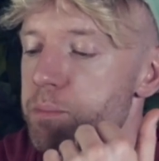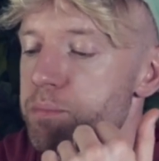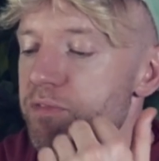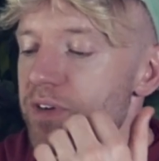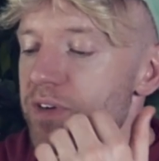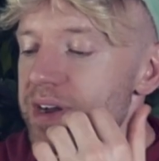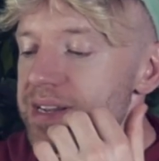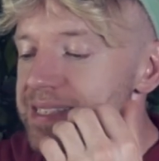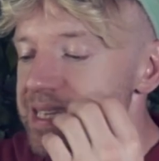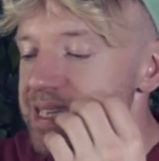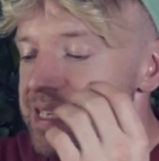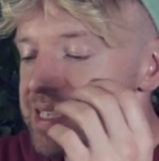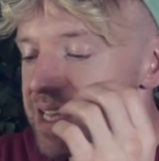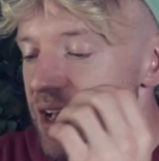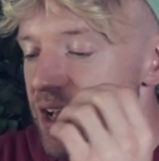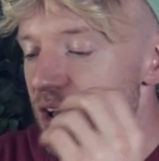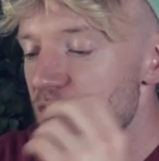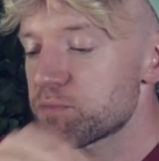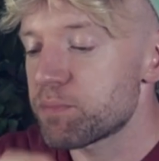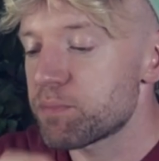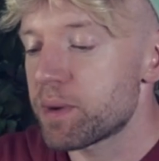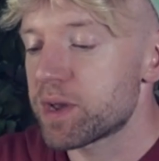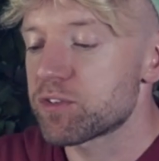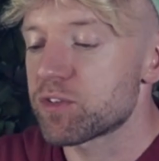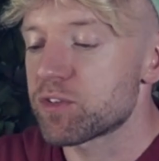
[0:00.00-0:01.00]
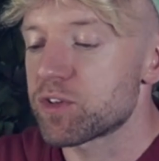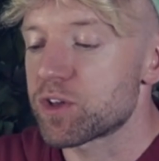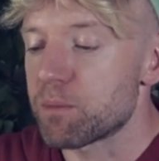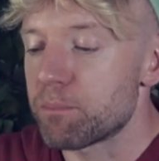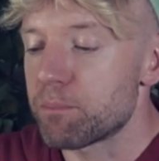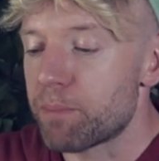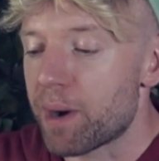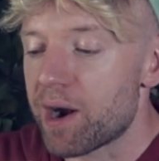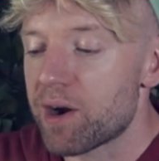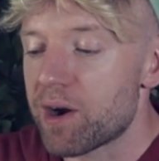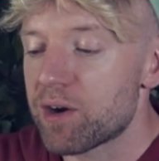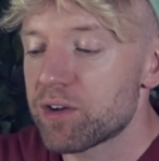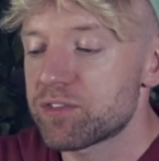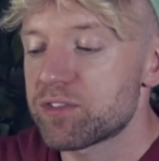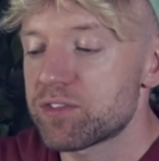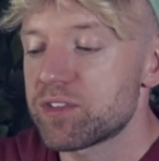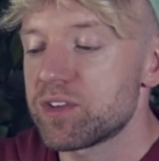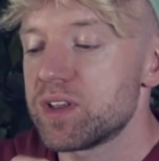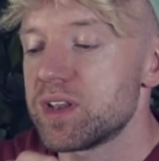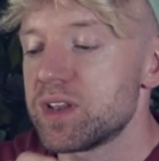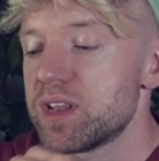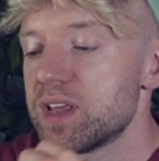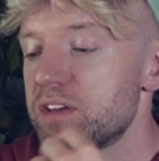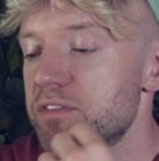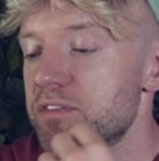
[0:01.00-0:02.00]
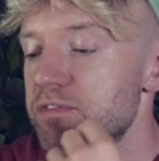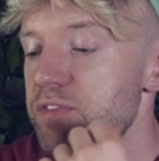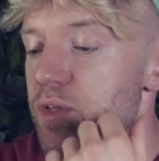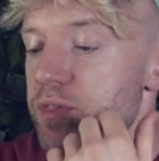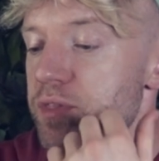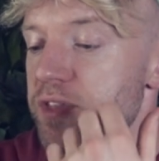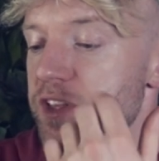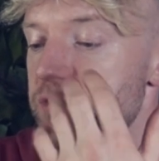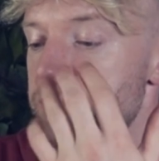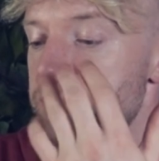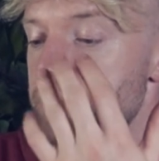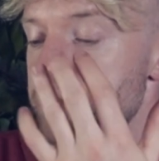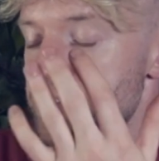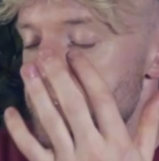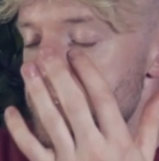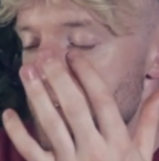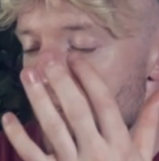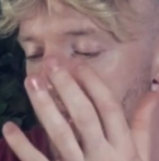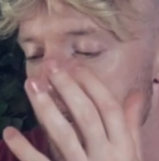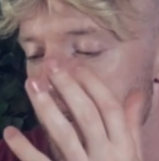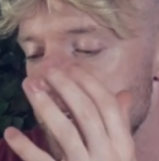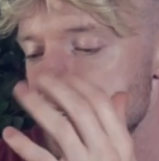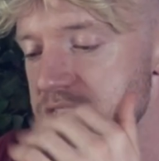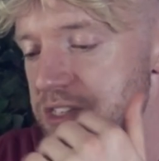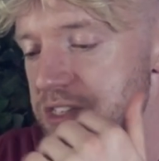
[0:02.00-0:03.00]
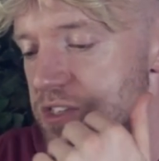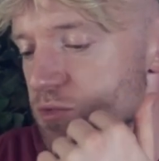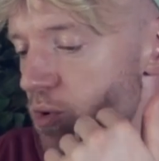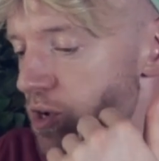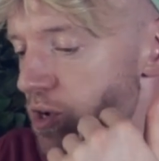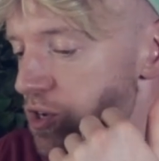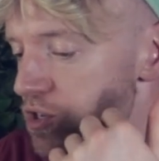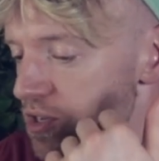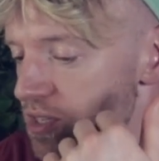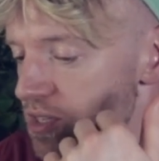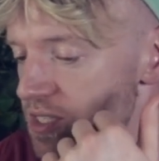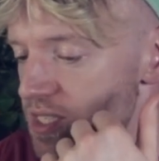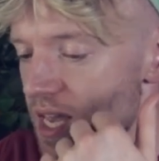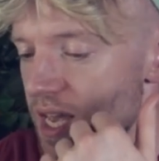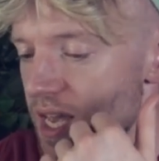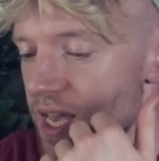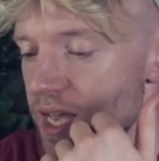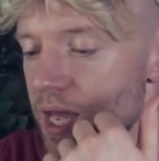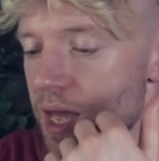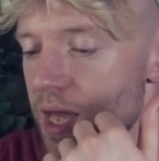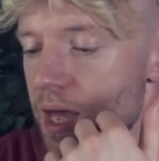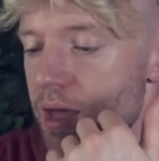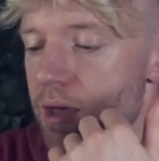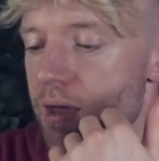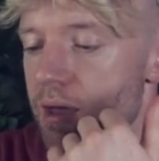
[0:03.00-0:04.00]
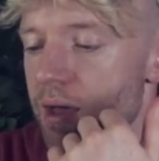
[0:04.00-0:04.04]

provide details based on comparison. If nothing's been changed, this is what you should say.